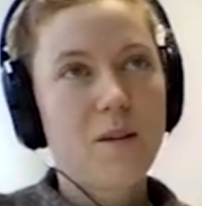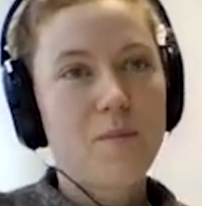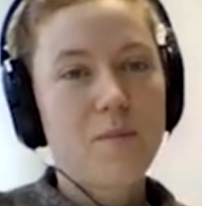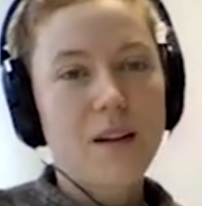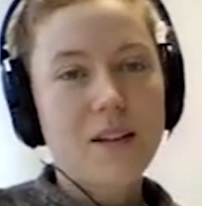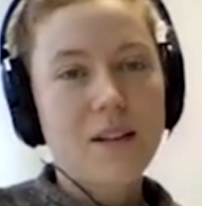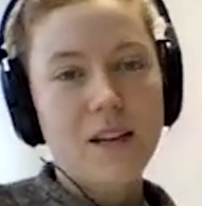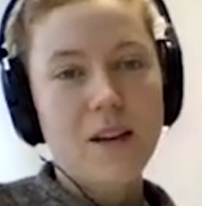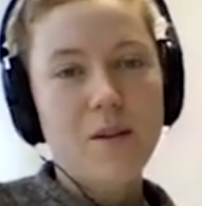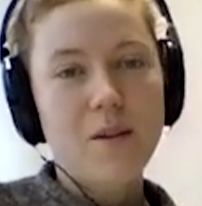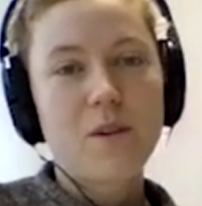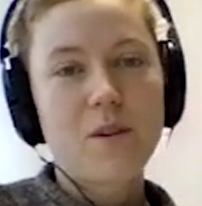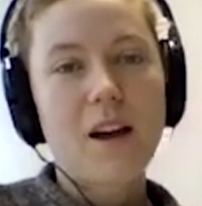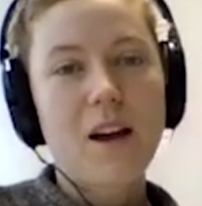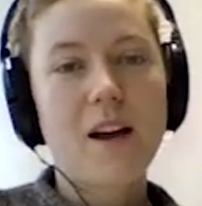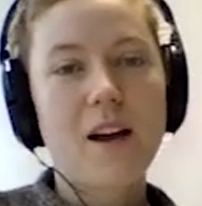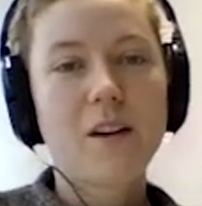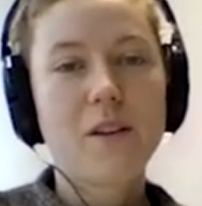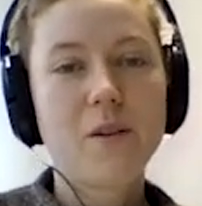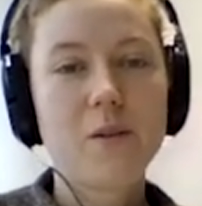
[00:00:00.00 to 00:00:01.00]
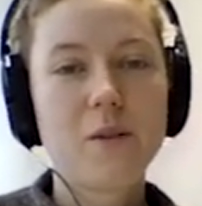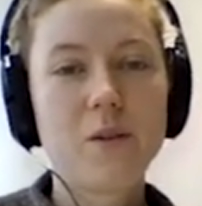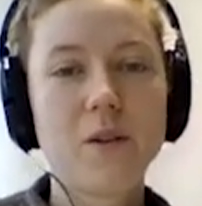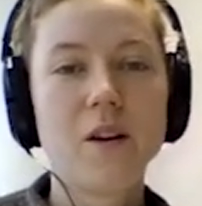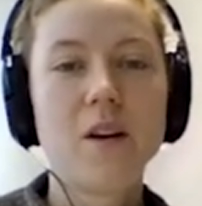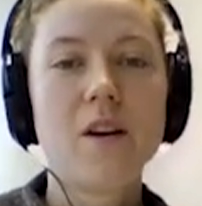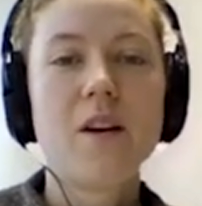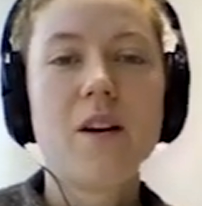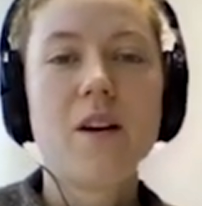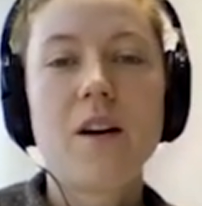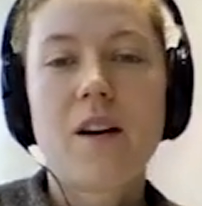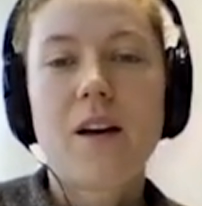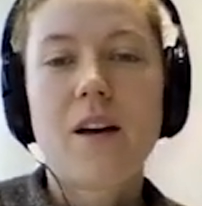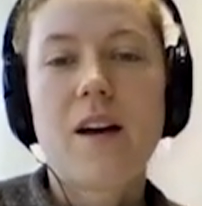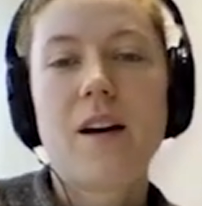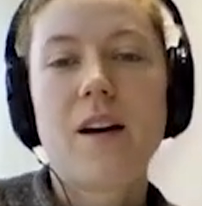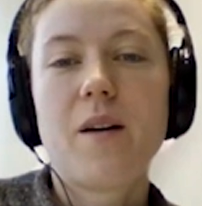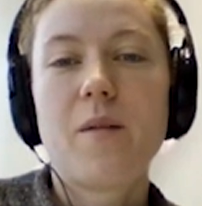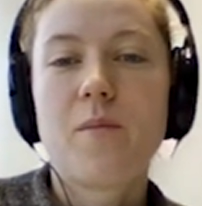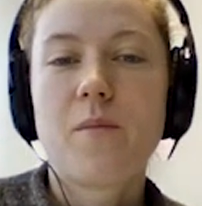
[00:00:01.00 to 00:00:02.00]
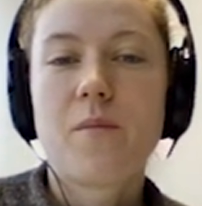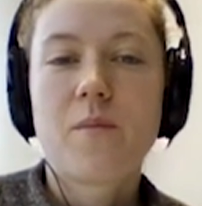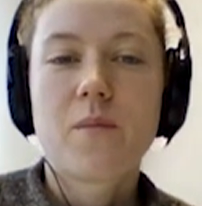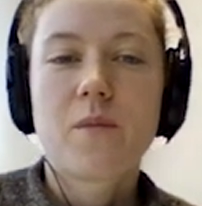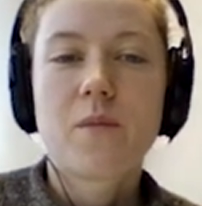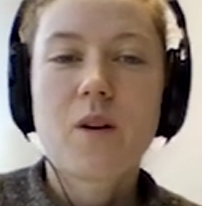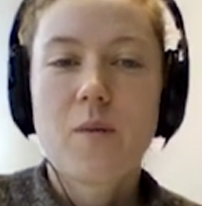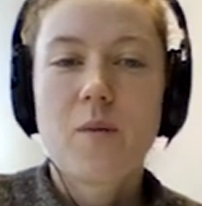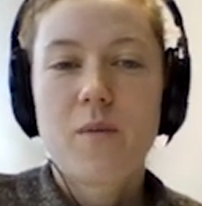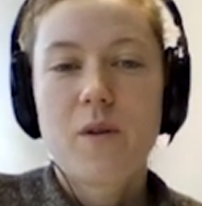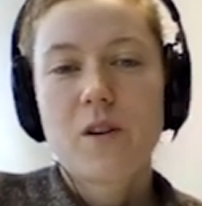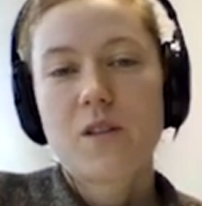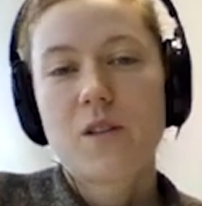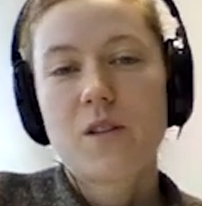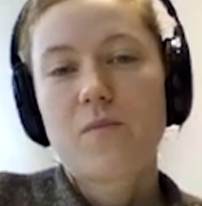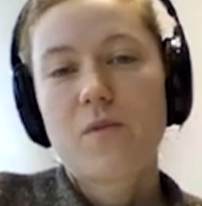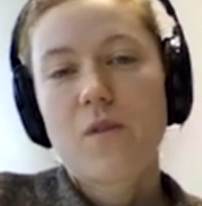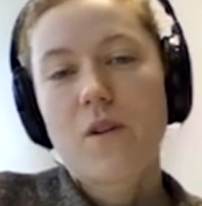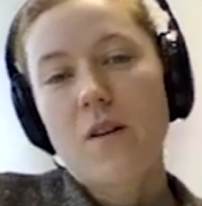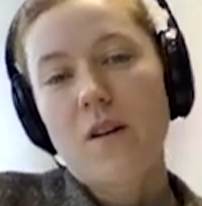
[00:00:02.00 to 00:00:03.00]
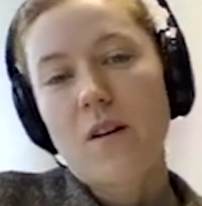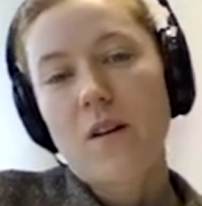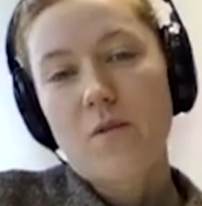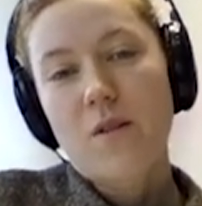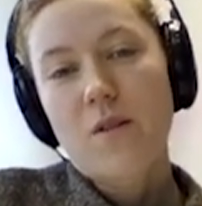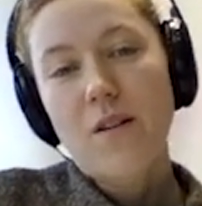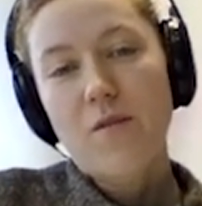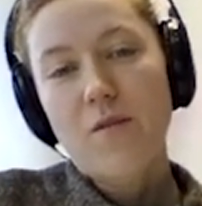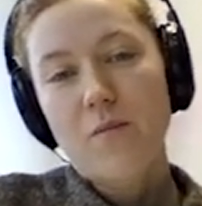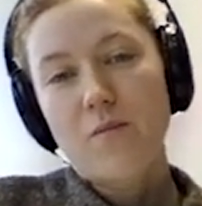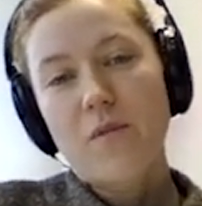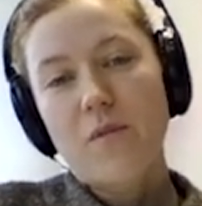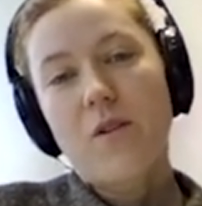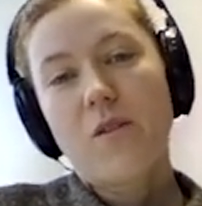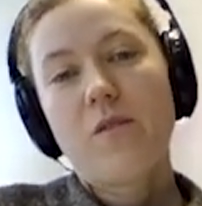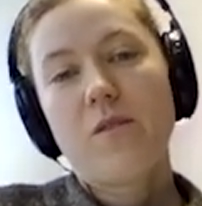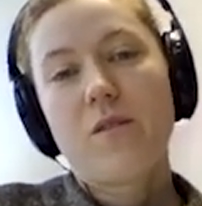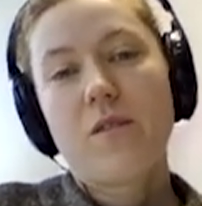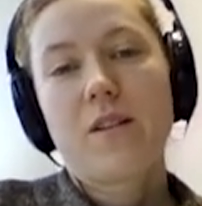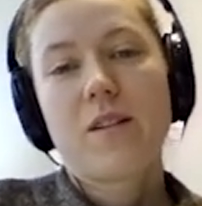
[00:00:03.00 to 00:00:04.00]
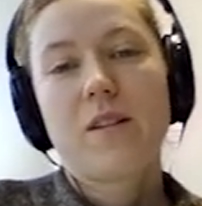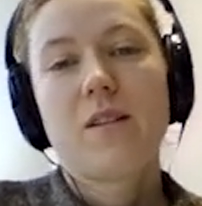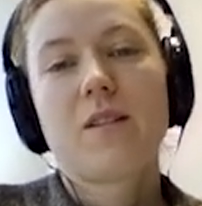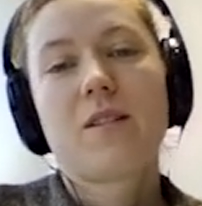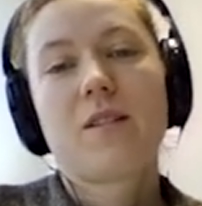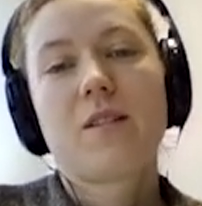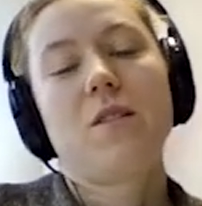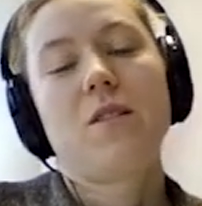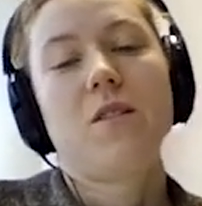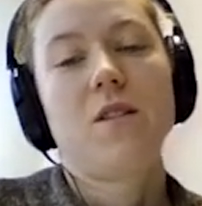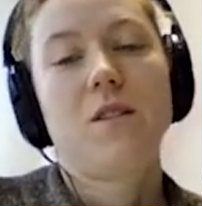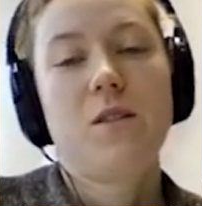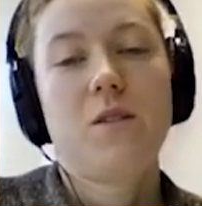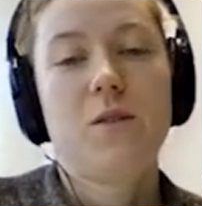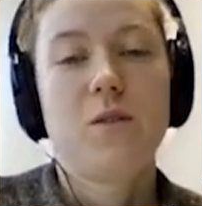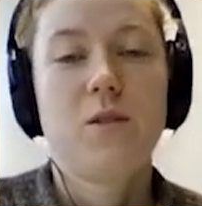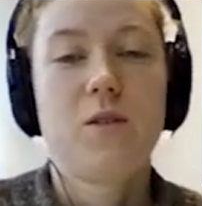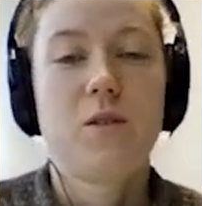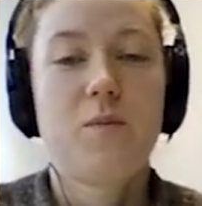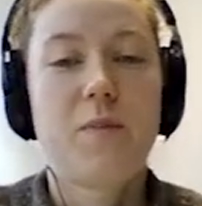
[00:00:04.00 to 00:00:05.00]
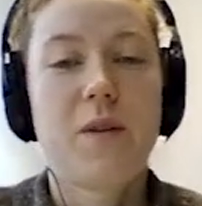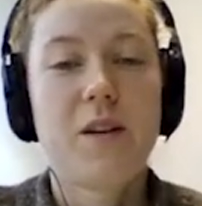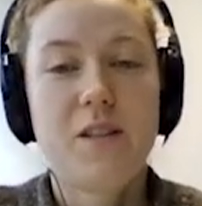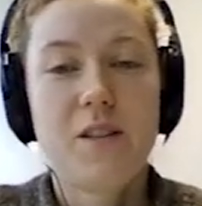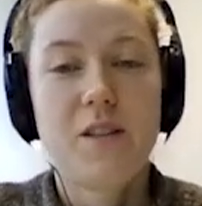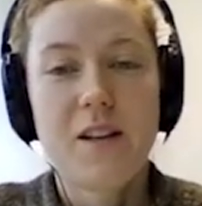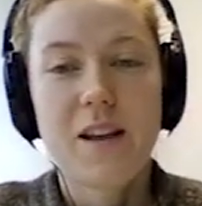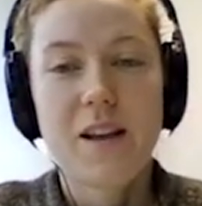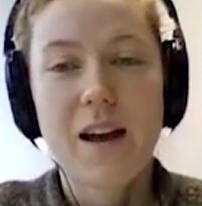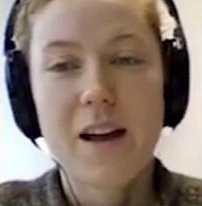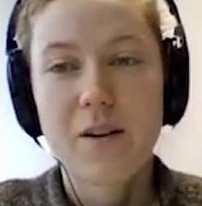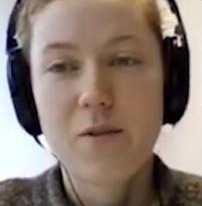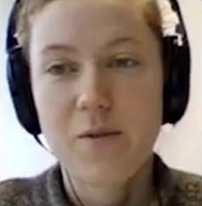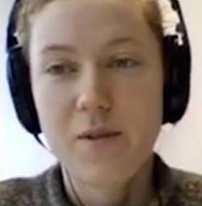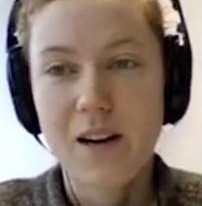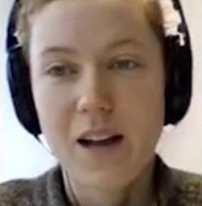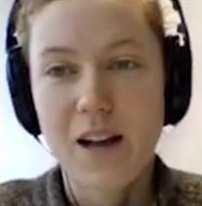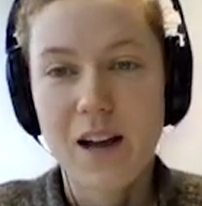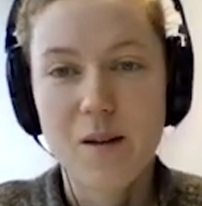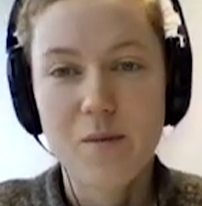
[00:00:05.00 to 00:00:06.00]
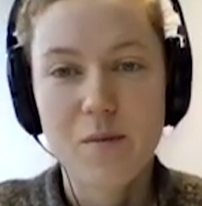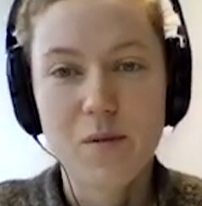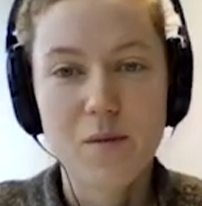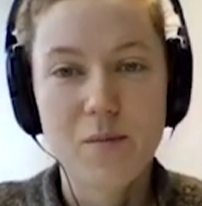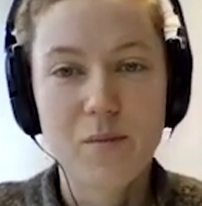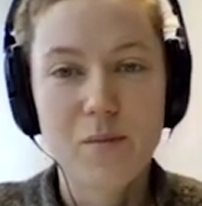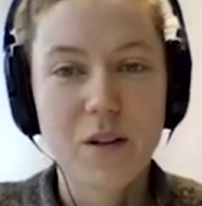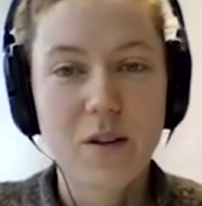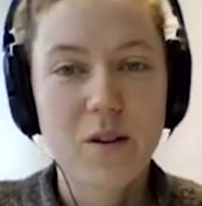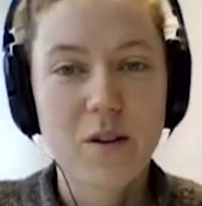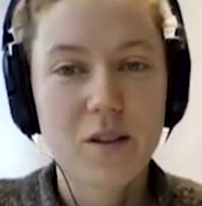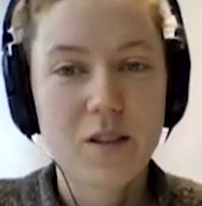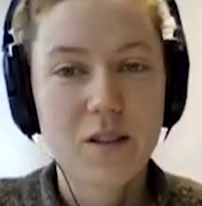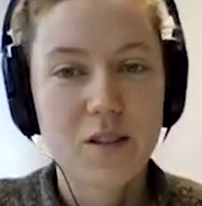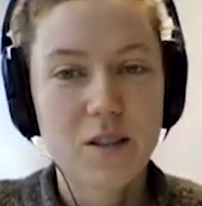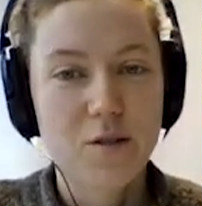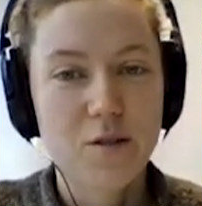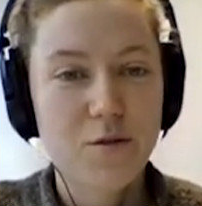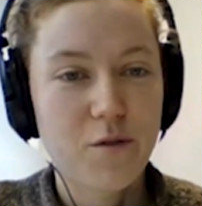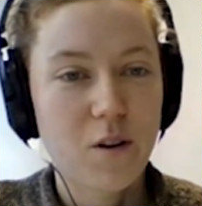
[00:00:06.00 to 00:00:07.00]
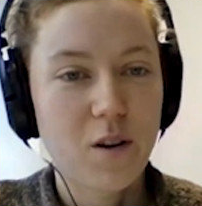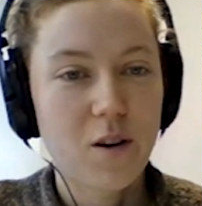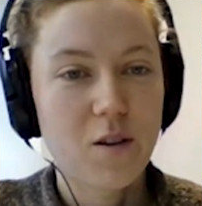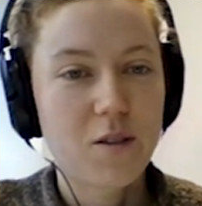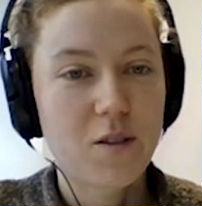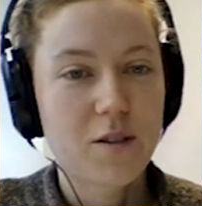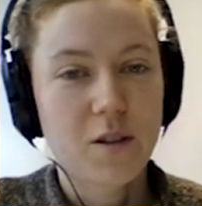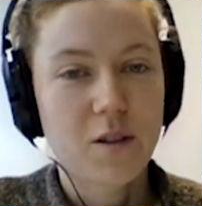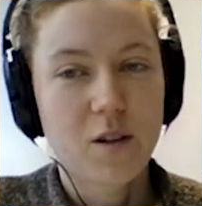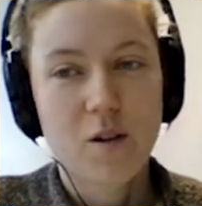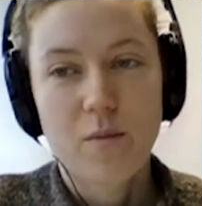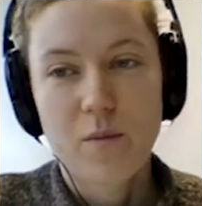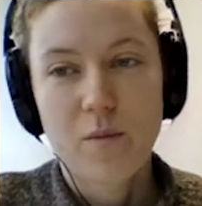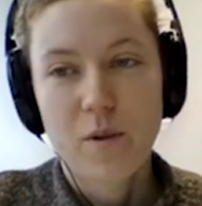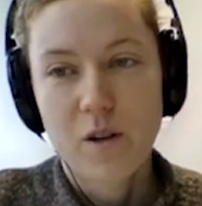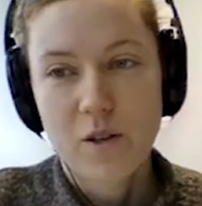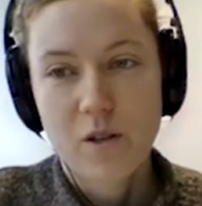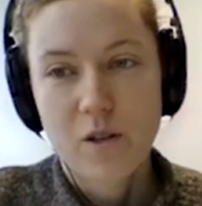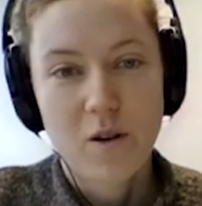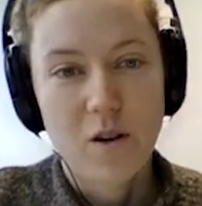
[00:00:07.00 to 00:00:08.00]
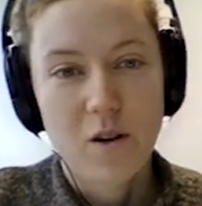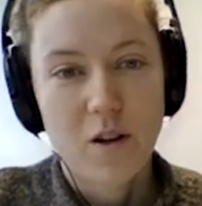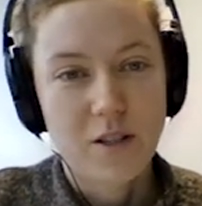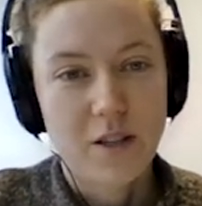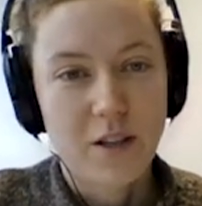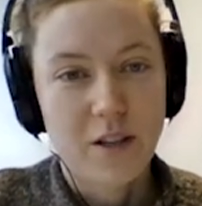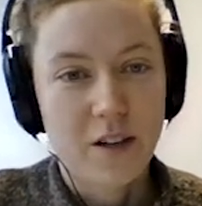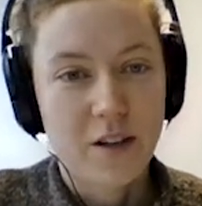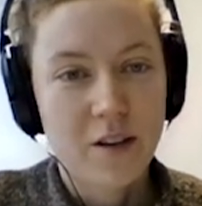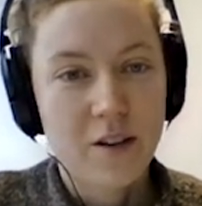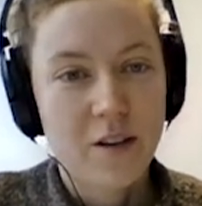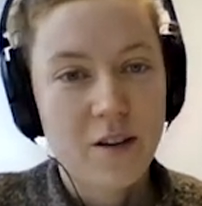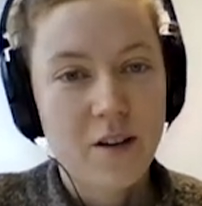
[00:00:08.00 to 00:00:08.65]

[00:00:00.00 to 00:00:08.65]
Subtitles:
But I would argue commercial arrival brokering is also especially unreliable because it follows a commercial logic.